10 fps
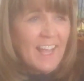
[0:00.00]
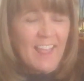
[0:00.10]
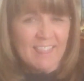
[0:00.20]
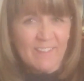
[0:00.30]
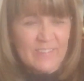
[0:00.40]

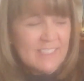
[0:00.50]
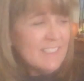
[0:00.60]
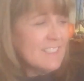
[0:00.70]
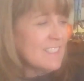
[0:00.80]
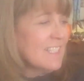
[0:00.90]
I love
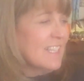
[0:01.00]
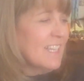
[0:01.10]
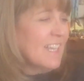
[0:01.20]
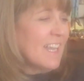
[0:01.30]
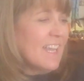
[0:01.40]
it.
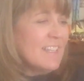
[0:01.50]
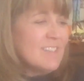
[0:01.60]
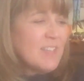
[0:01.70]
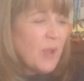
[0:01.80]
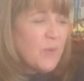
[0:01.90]

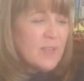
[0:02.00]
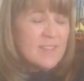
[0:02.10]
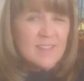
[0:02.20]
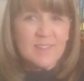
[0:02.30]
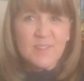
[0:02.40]
So
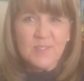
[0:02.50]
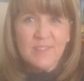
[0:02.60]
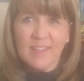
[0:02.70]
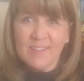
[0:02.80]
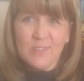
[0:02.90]
it's a
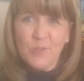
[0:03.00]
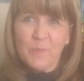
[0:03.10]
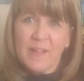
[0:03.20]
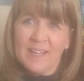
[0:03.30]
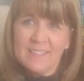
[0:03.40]

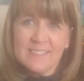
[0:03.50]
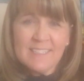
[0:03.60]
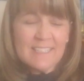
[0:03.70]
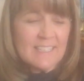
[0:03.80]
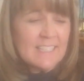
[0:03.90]
soup kind of
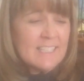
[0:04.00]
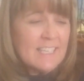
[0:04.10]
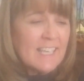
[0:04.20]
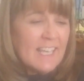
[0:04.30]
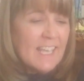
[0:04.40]
day,
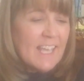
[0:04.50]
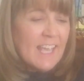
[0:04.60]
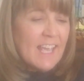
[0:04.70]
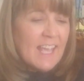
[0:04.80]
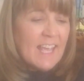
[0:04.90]

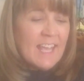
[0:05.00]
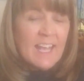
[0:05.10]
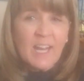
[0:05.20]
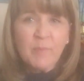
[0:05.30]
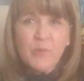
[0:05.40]

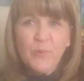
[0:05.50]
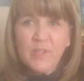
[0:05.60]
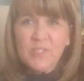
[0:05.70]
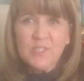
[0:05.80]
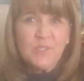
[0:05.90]
and I'm
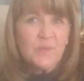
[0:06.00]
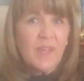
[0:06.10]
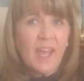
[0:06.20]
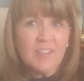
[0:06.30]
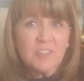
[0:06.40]
going to
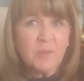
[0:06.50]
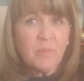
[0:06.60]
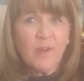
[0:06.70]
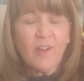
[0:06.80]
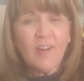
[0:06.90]
catch up
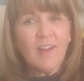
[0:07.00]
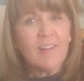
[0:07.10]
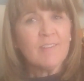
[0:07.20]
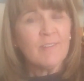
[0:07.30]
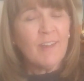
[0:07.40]

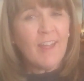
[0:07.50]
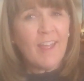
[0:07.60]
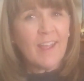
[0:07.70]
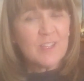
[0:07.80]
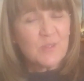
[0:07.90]
on
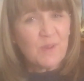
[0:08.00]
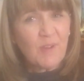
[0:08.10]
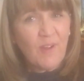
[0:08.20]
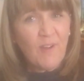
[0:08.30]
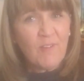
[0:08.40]
answering
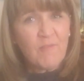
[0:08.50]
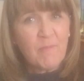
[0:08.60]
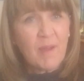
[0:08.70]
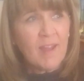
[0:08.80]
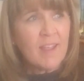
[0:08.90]
all of
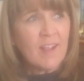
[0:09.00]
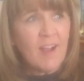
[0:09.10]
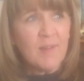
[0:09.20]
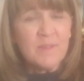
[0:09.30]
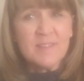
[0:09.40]
my
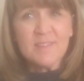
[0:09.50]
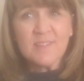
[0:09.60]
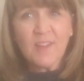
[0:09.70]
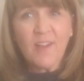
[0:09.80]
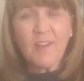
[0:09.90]

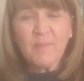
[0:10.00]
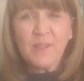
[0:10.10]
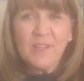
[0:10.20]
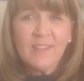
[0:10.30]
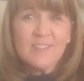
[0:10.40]
comments on
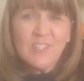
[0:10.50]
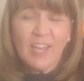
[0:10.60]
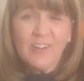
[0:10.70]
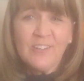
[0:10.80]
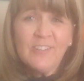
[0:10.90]
my
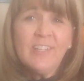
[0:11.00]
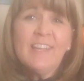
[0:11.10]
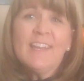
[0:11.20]
channel.